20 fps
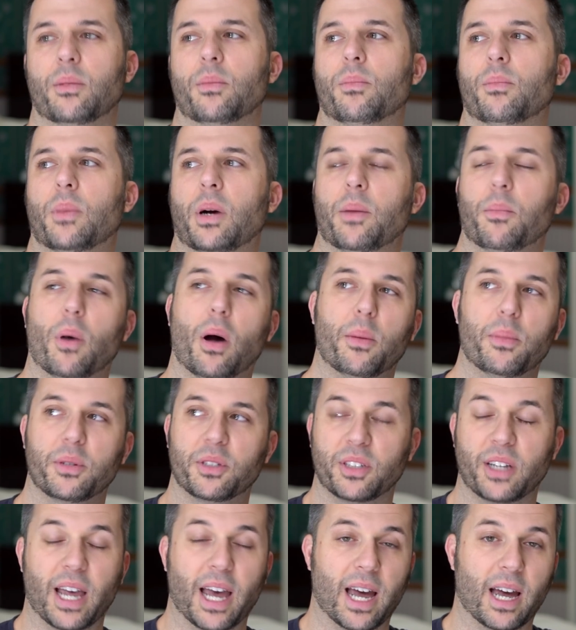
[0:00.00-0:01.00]
my mom
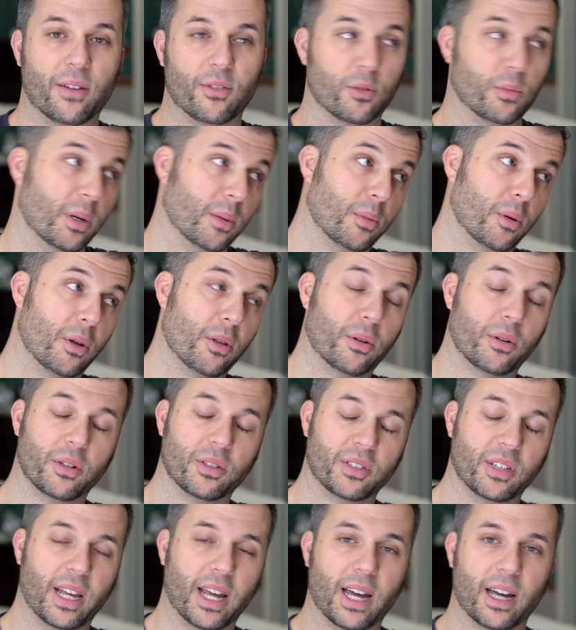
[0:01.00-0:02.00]
doesn't have or my brother
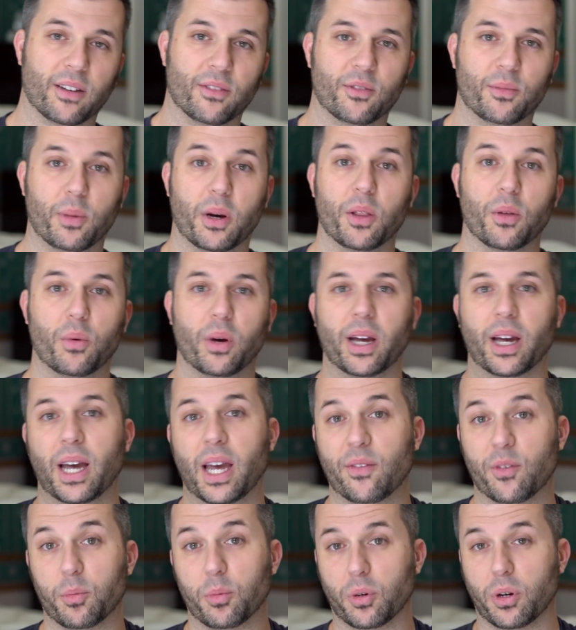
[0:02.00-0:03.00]
doesn't have. By the way, I
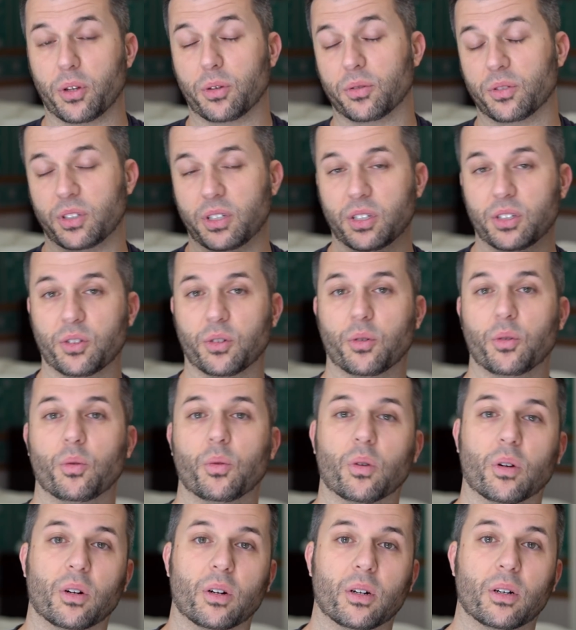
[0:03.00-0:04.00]
have a brother and sister who
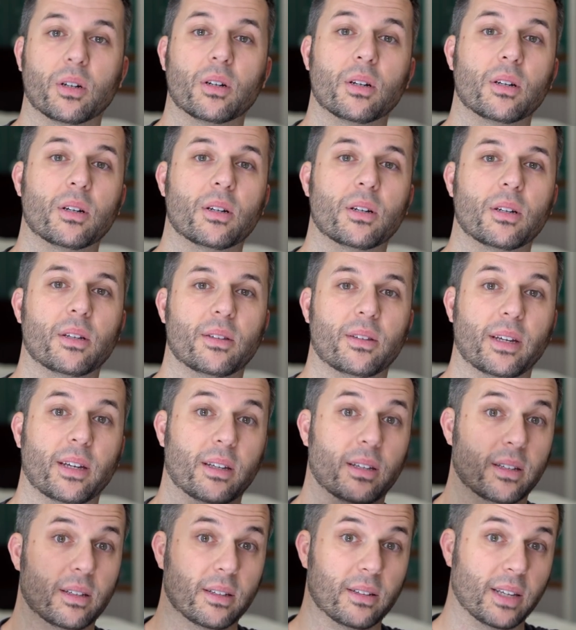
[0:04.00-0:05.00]
are
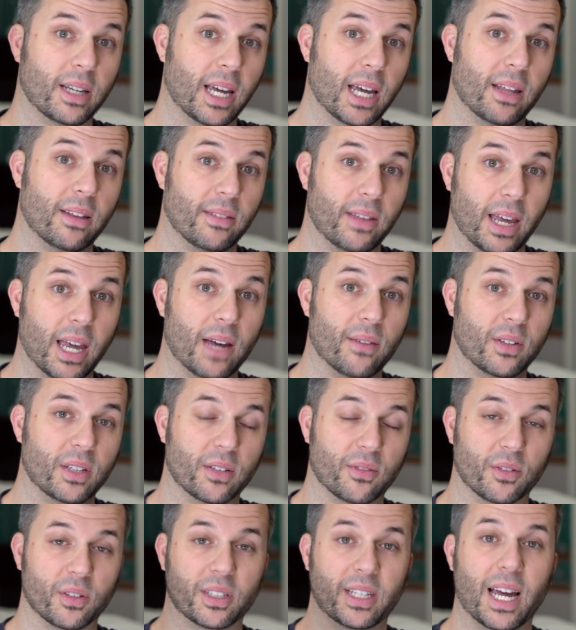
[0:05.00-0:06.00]
they have a
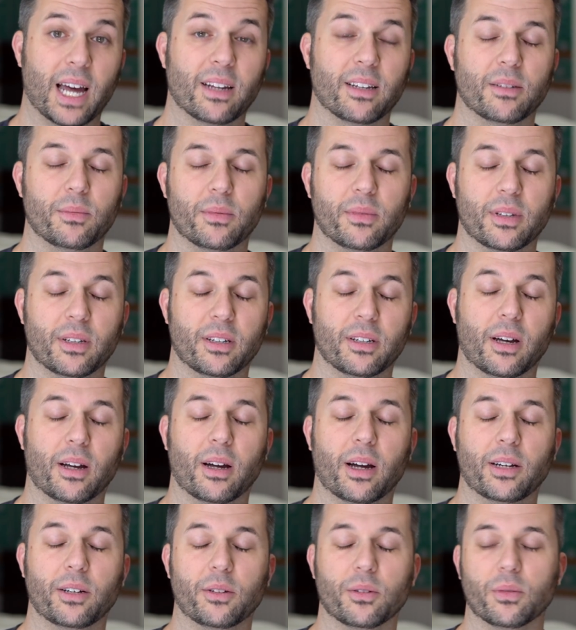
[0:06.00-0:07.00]
different dad than
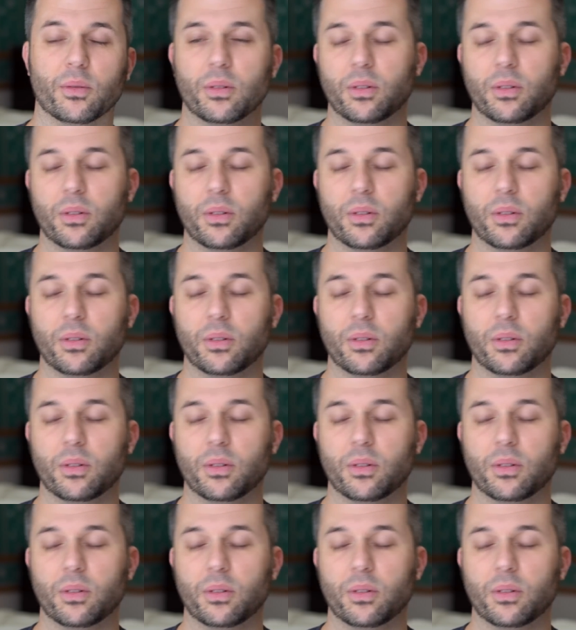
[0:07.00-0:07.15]
I do.